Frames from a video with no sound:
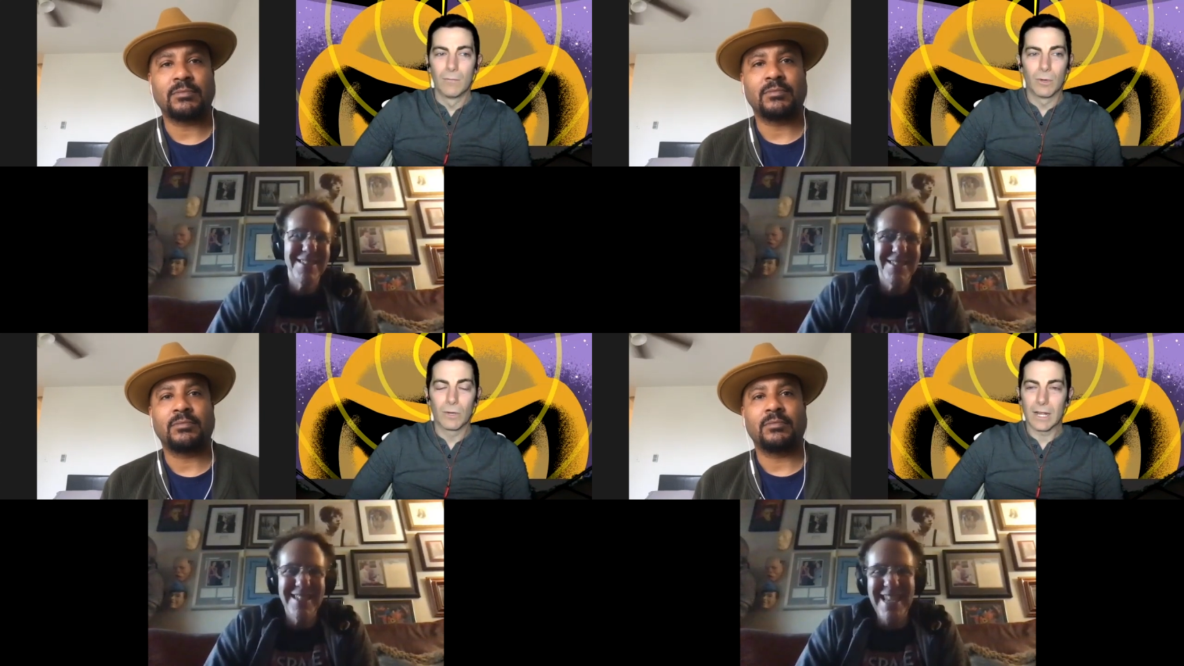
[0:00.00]

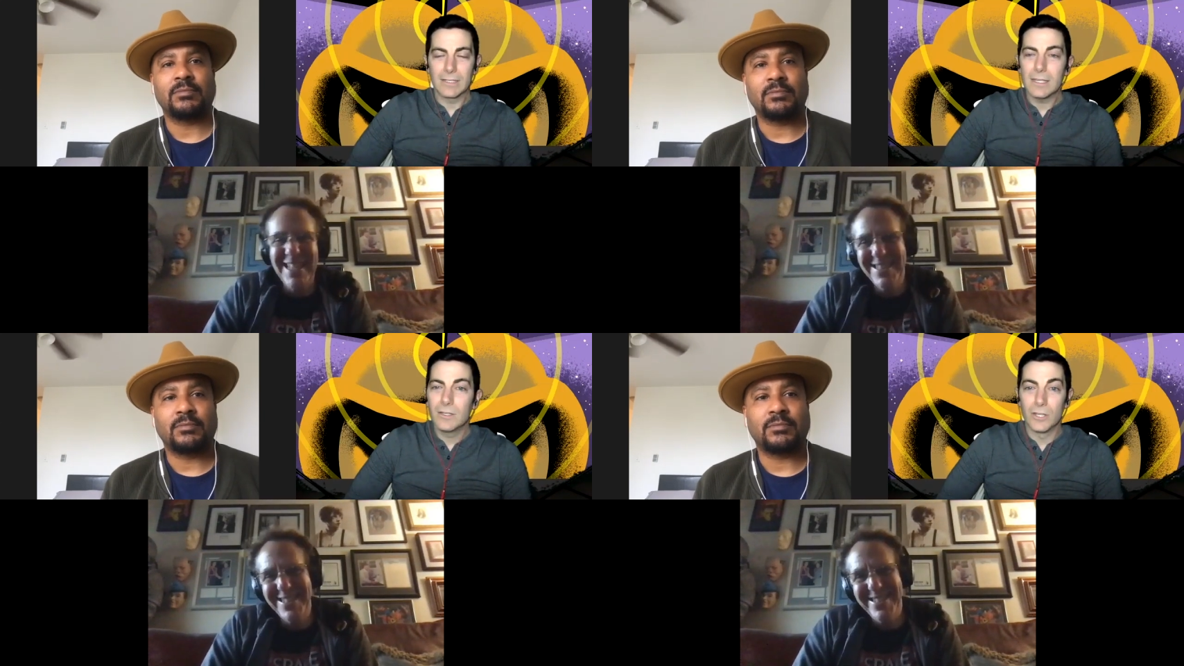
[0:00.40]
Speaker 1: But what yes. I
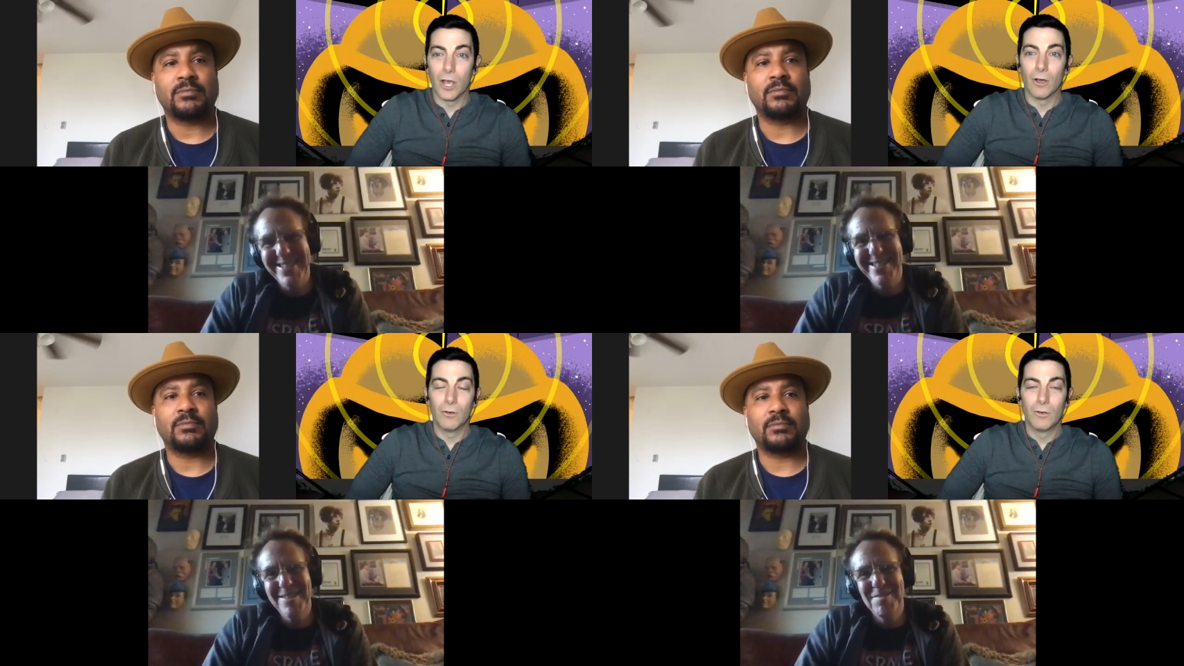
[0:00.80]
didn't
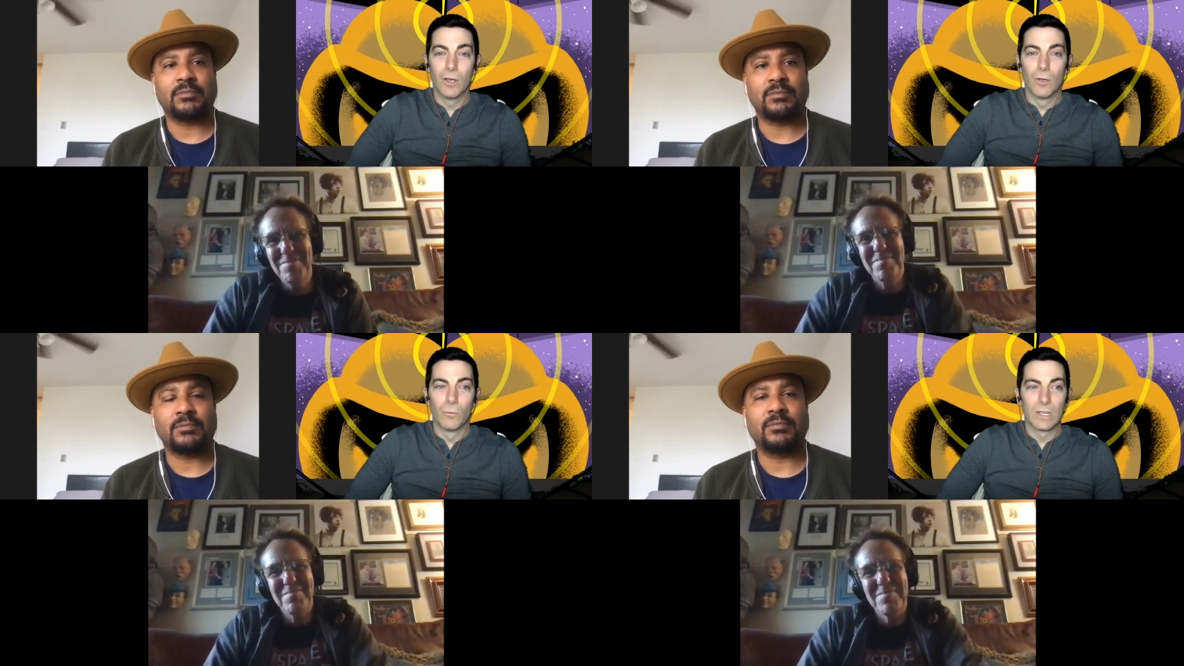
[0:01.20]
know
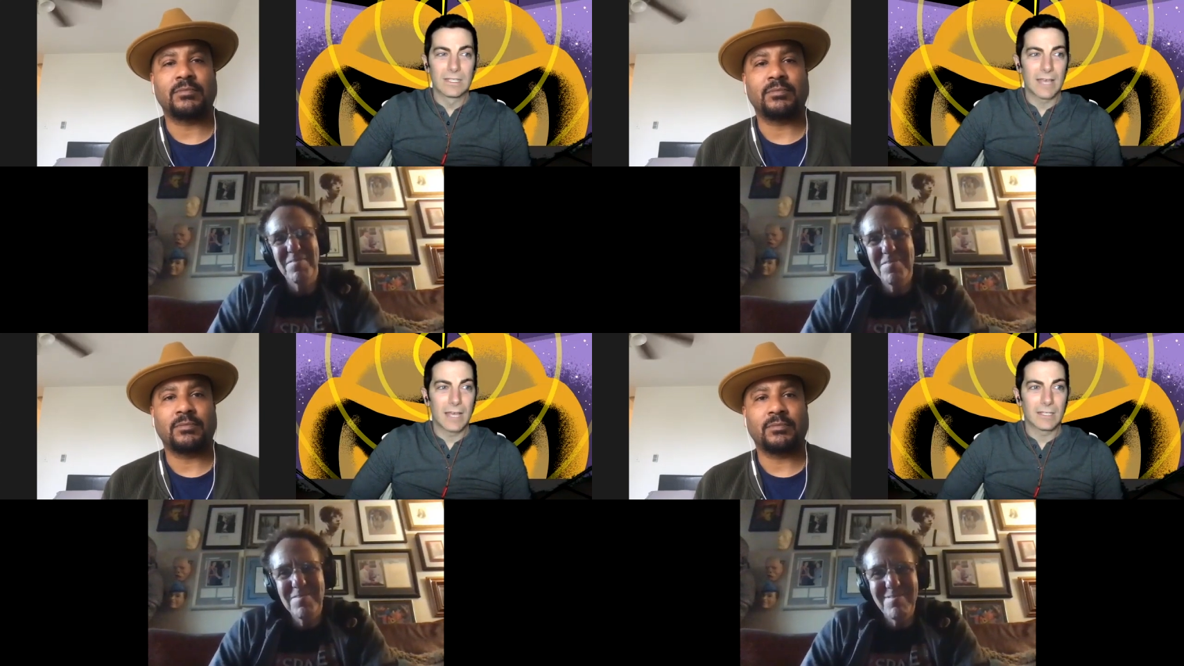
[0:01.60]
was
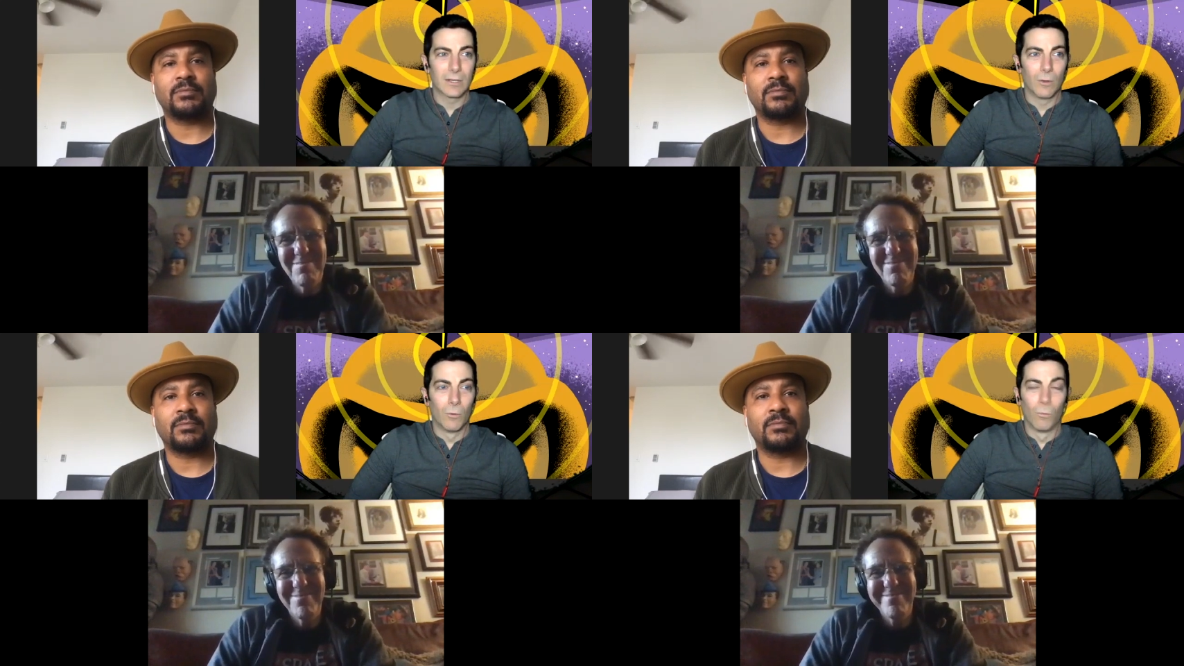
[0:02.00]
that
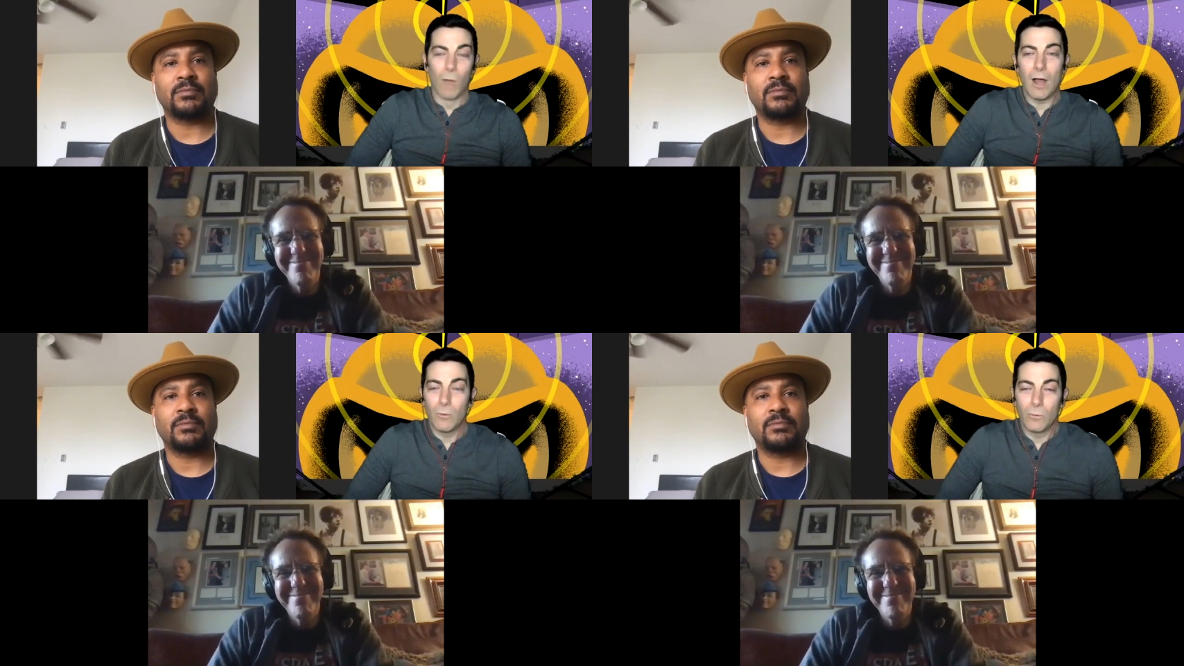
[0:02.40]

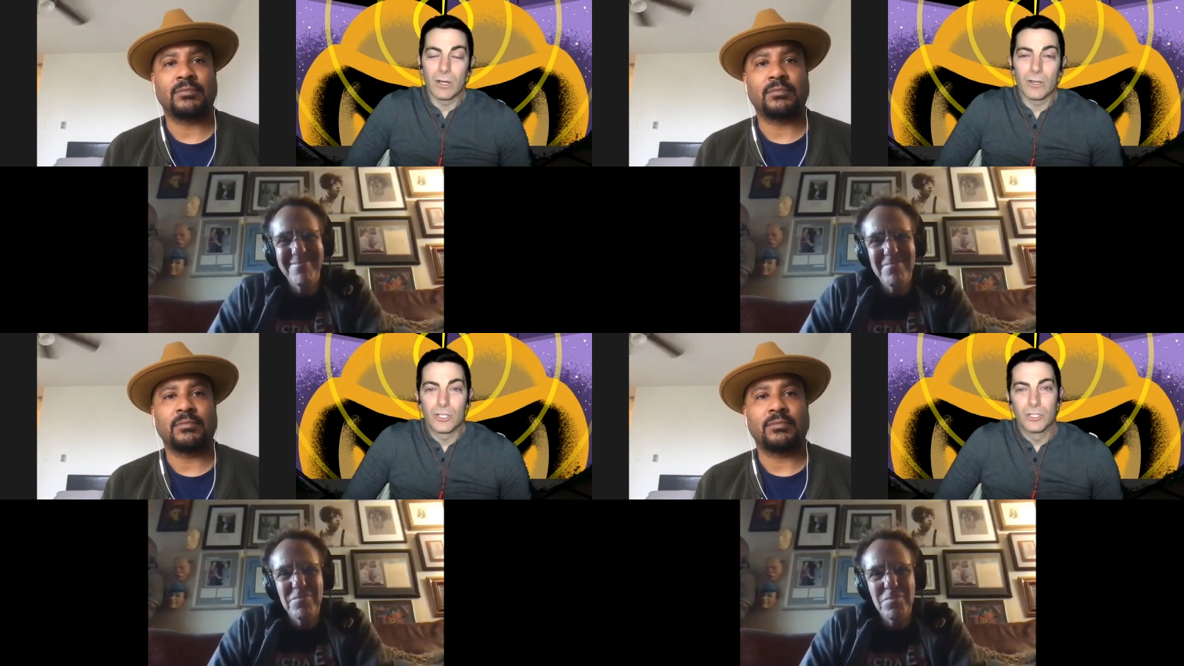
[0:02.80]
while we
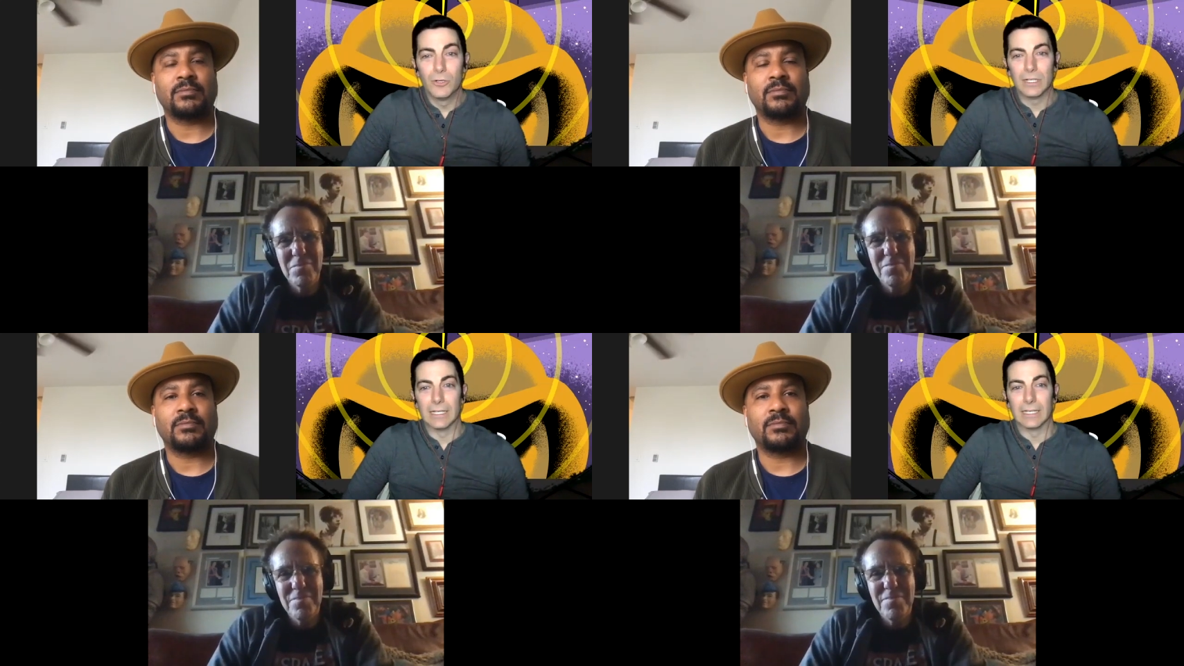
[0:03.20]
we're
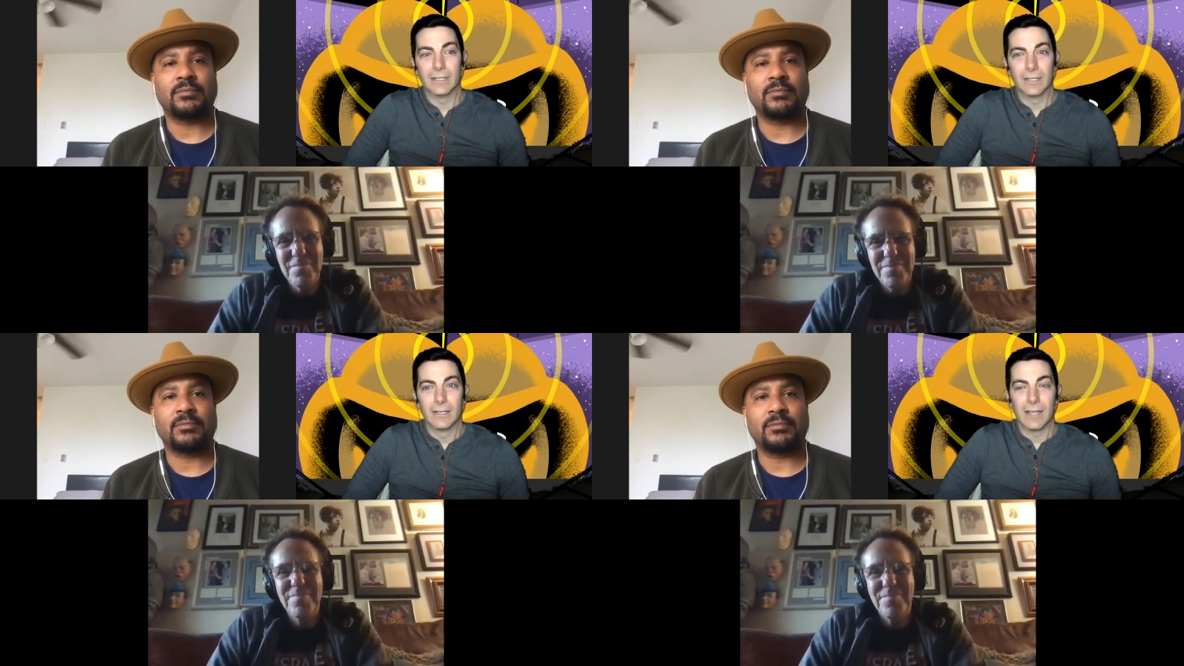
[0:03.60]
shooting